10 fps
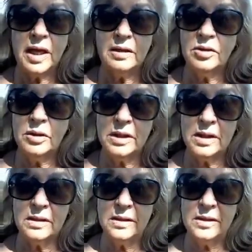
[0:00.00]
And
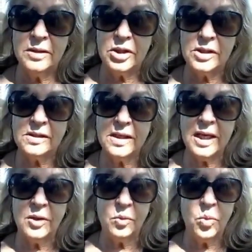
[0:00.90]
just
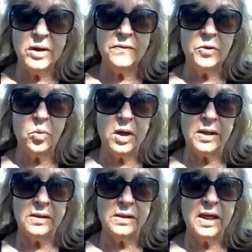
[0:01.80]
think, what if it
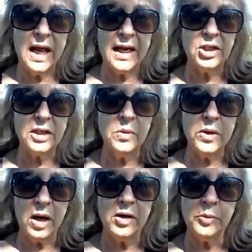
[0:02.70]
was? And actually
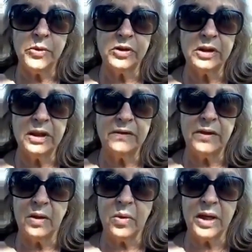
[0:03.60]
we are supposed to live
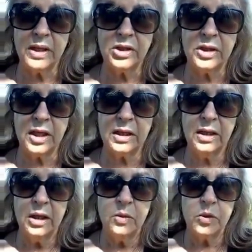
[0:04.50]
that way each day.
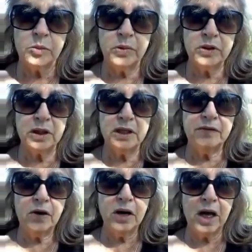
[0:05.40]
We're supposed to
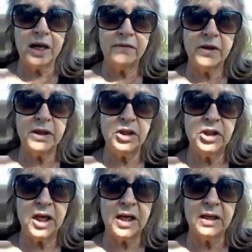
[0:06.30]
live our life each
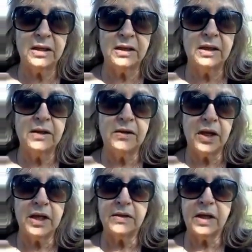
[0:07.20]
day
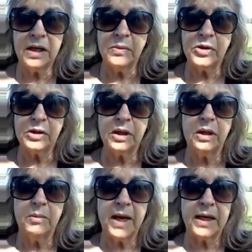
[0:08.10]
thinking that He was going to
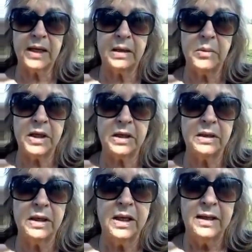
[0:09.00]
come back any minute.
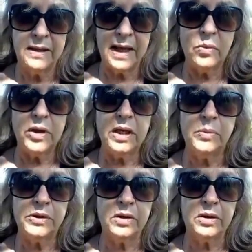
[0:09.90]
That will
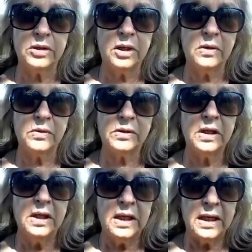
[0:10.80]
keep us on our toes
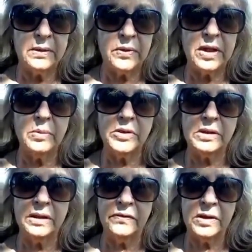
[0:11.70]
and will keep
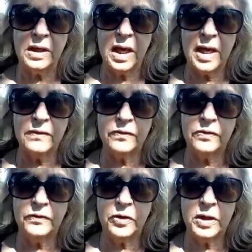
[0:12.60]
us living a
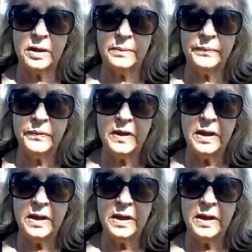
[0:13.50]
life for Him.